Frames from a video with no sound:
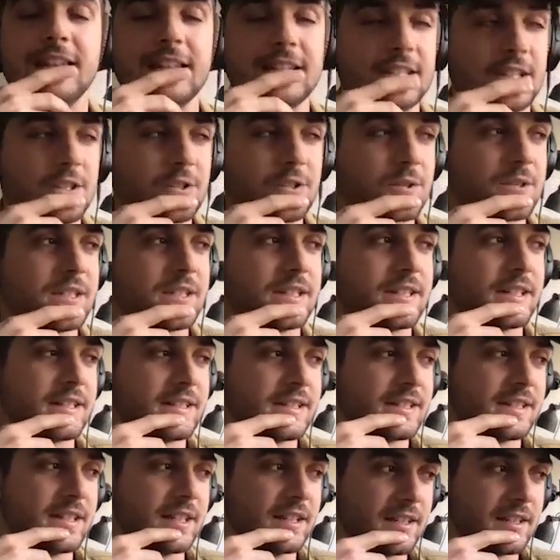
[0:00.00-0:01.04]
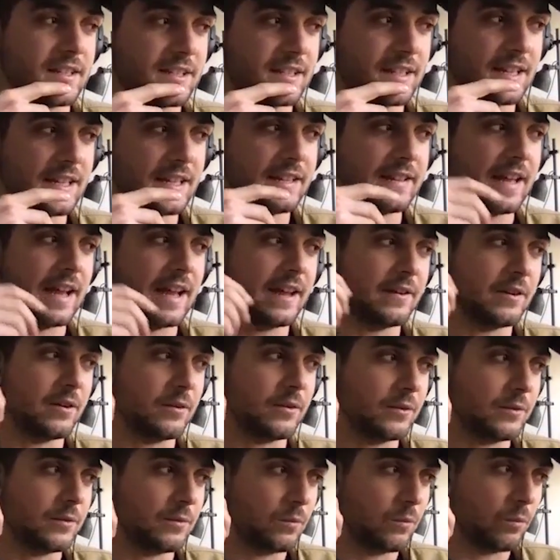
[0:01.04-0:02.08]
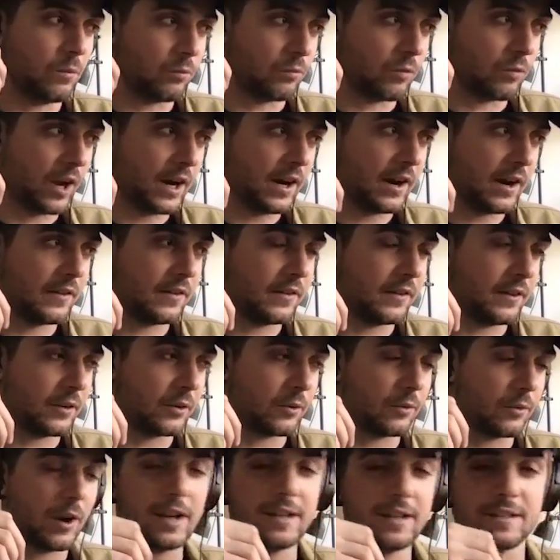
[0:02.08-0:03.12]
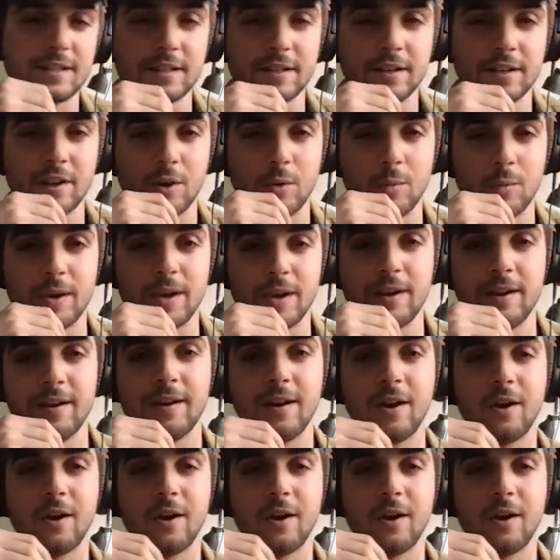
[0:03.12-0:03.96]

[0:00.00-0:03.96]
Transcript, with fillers: is interesting to see that right on the horizon here we